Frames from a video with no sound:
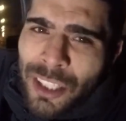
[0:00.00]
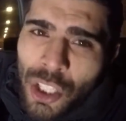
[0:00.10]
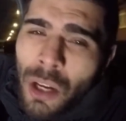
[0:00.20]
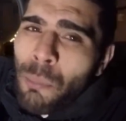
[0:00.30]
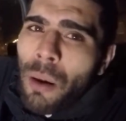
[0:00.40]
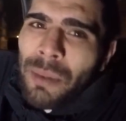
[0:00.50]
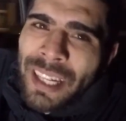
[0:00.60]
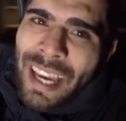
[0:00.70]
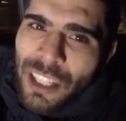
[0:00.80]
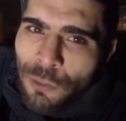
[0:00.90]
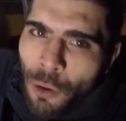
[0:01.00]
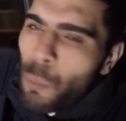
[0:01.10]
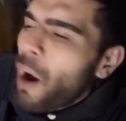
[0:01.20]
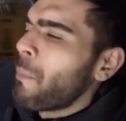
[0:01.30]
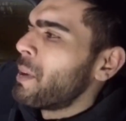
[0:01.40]
as you can probably guess
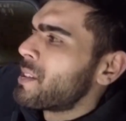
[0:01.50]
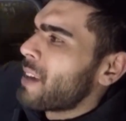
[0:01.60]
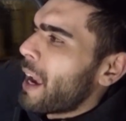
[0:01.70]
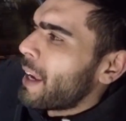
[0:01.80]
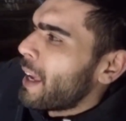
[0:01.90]
from what I've been saying